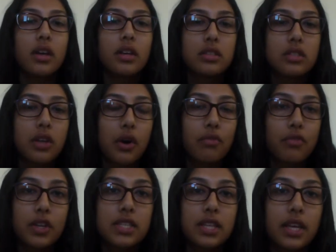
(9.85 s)
So
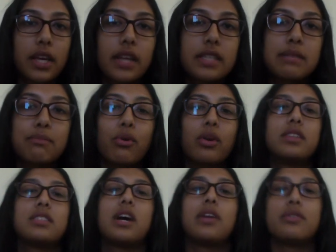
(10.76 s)
firstly, it's
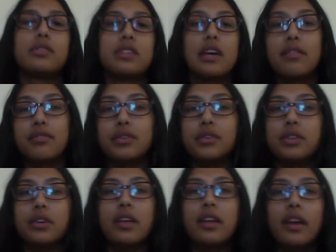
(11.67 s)
important to understand flute
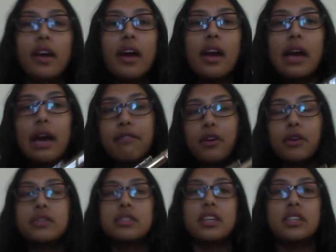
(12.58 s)
tuning. If you're
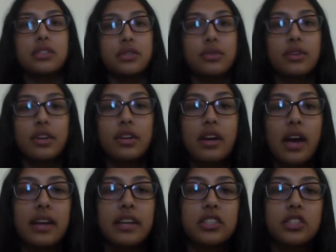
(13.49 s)
using a tuner
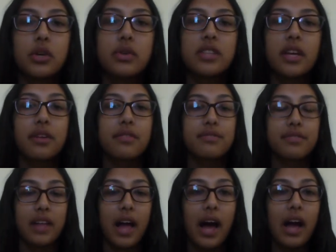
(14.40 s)
and it shows that you're
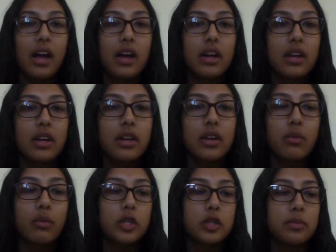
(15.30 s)
flat,
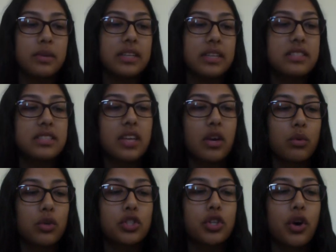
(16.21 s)
which means it will
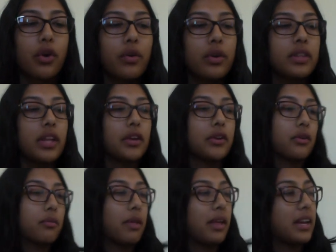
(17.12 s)
show that you're
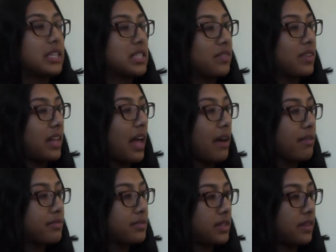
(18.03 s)
playing to the
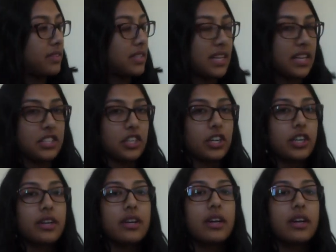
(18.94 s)
left of the center,